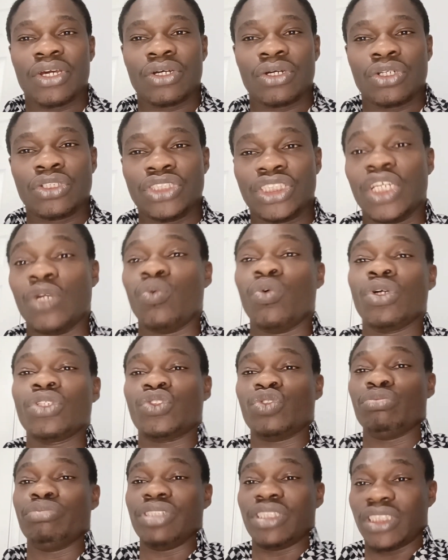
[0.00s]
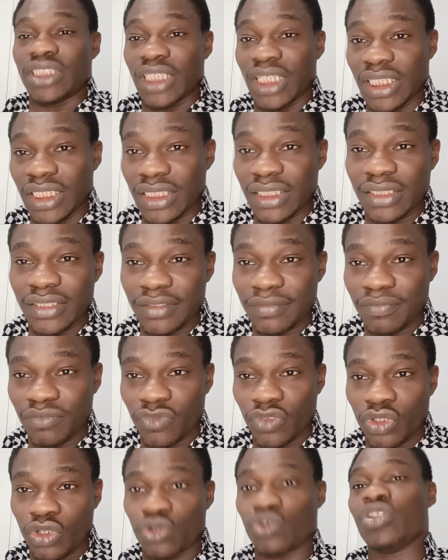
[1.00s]
they want to be selling,
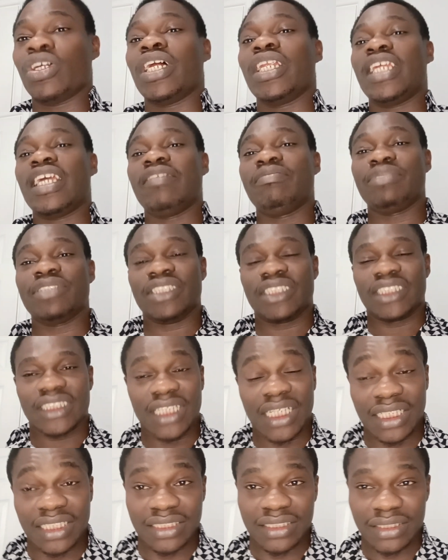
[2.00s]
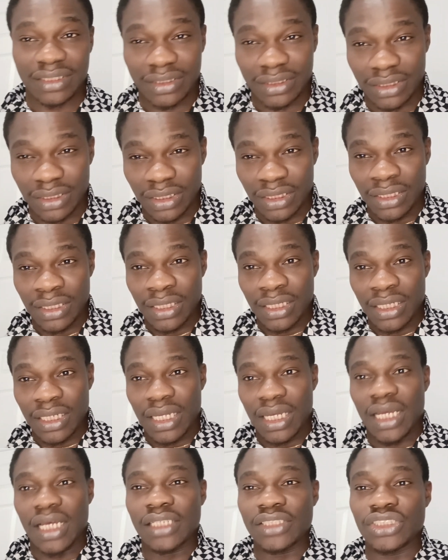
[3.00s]
or that they have been selling,
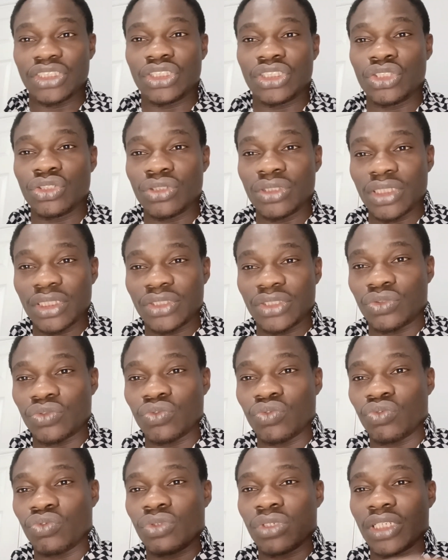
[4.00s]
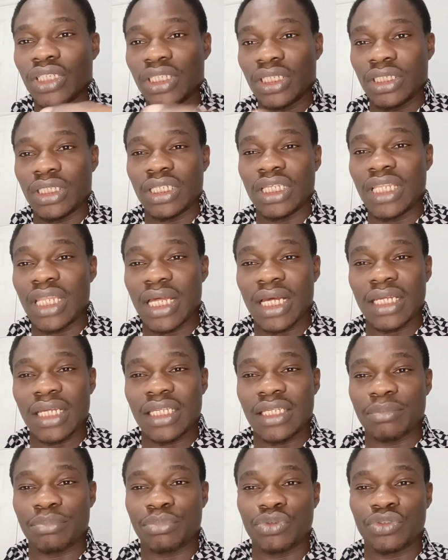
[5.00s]
and you need to either
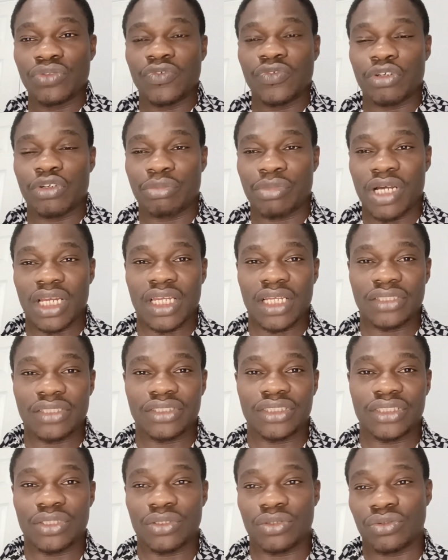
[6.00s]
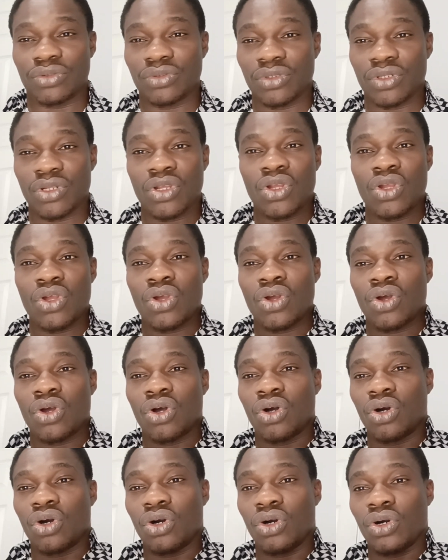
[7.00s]
improve your market sale
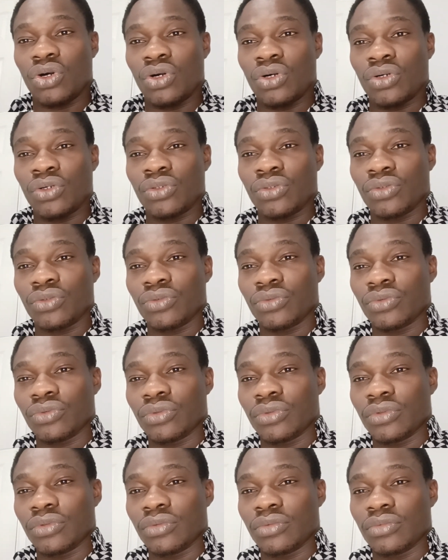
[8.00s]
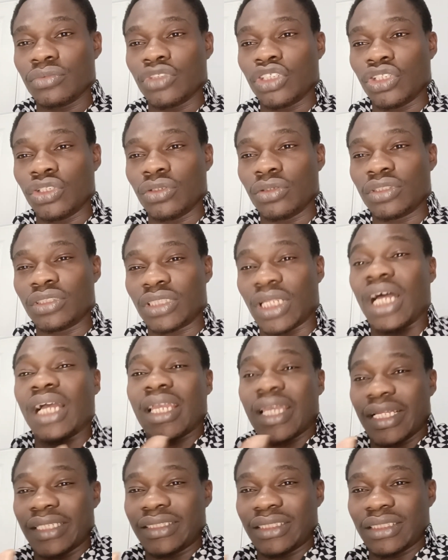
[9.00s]
or
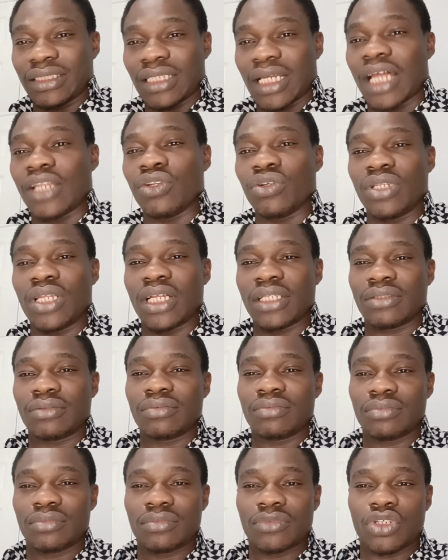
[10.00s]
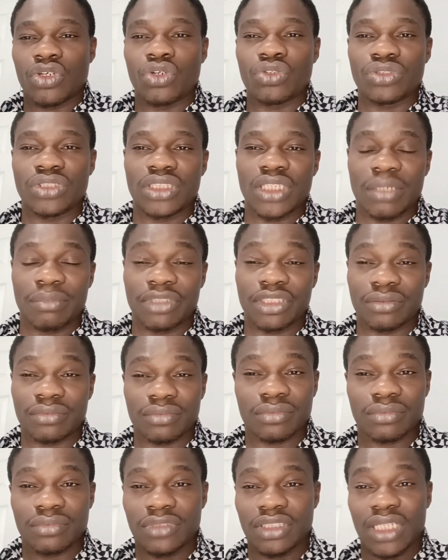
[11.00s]
target another, or I mean,
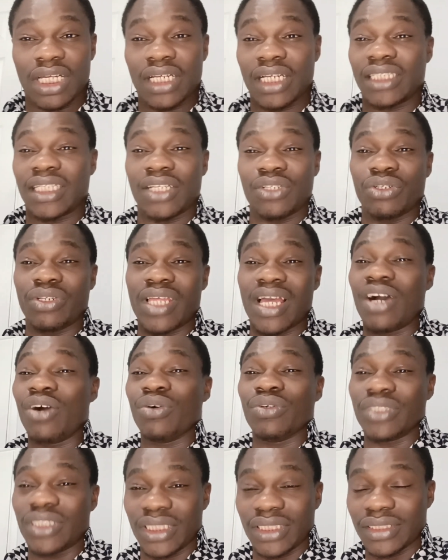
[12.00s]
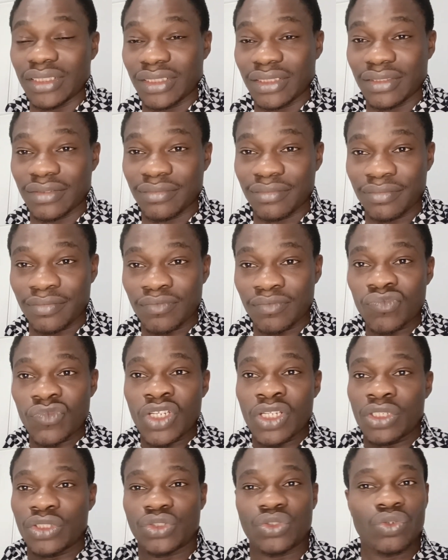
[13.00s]
target another audience.
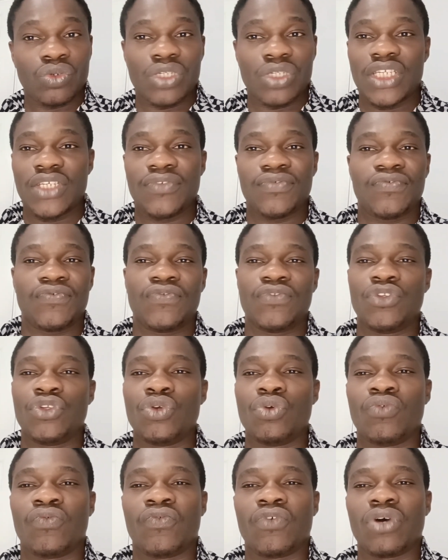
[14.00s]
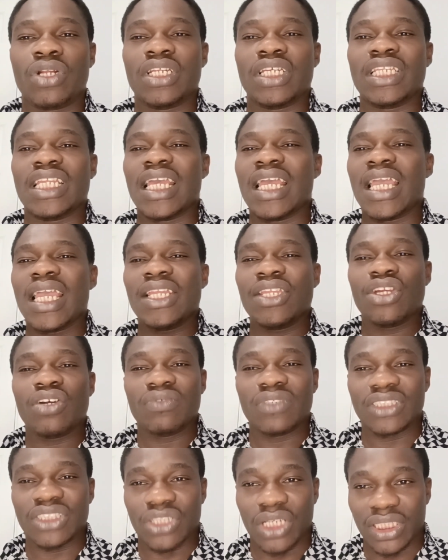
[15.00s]
So if you fall in any of
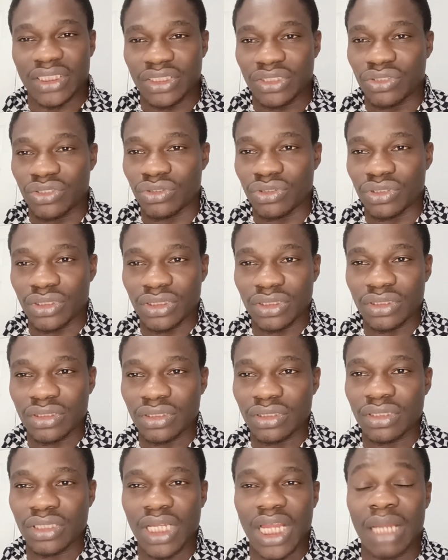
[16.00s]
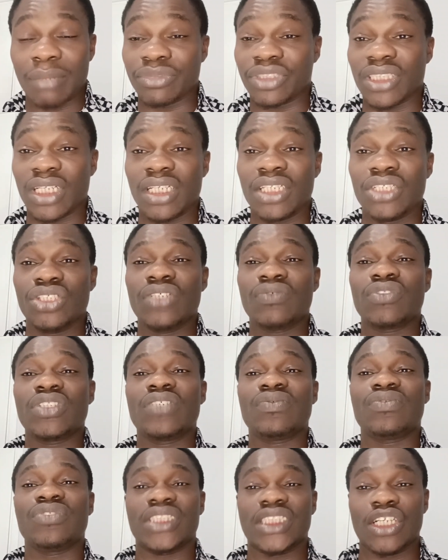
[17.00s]
this category, I'm telling you, even if
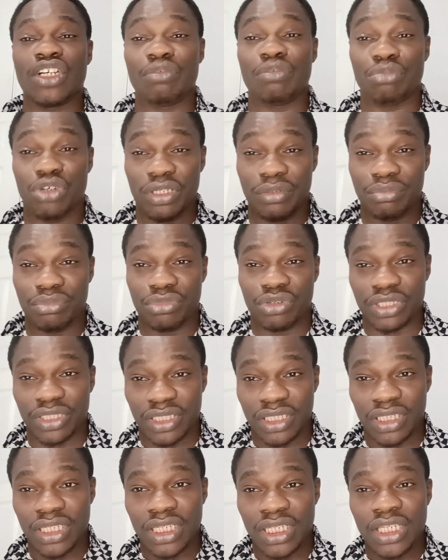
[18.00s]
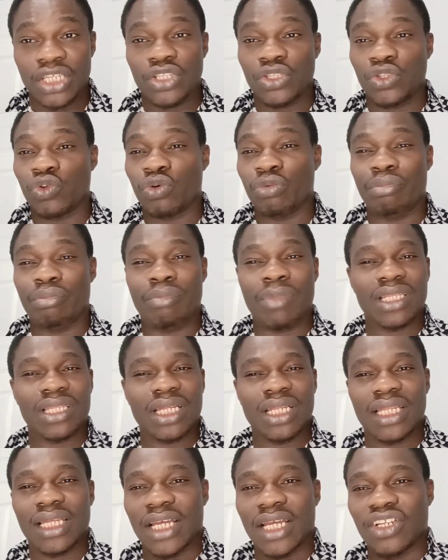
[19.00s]
you sell more and more, no matter
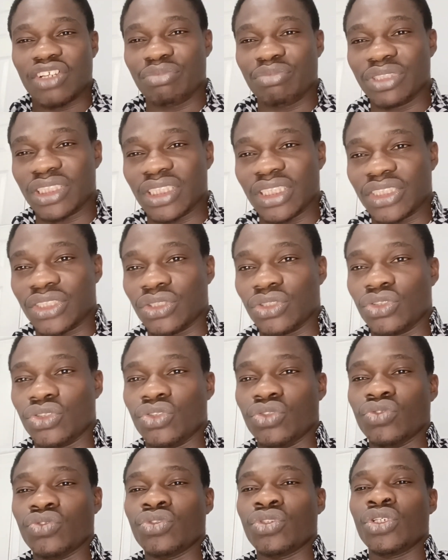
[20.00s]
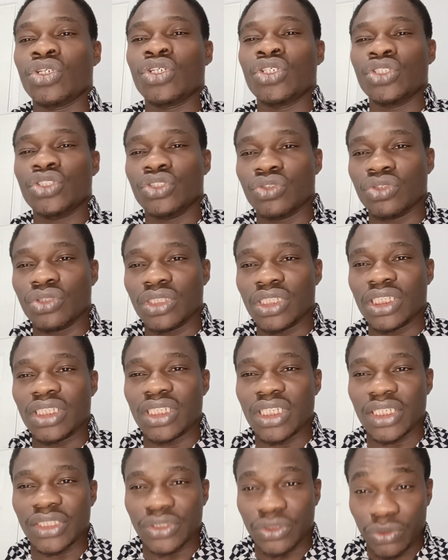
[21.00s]
the kind of business you do, you need
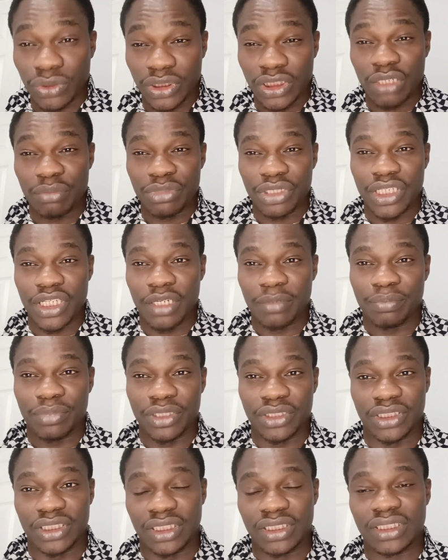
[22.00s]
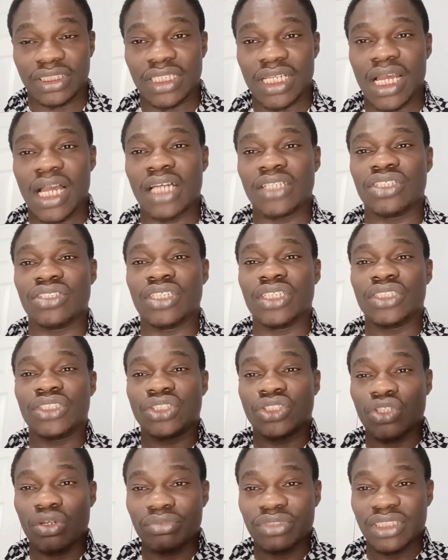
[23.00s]
a social media presence and you need
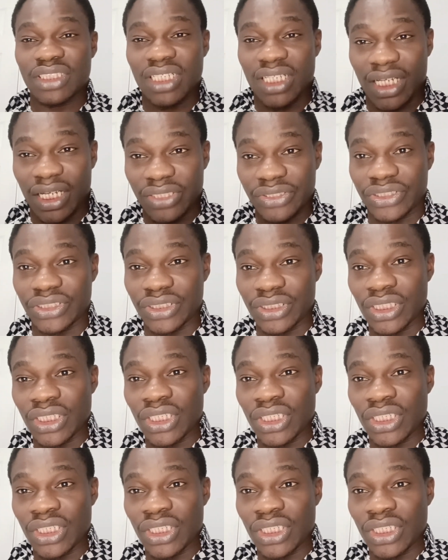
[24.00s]
something catchy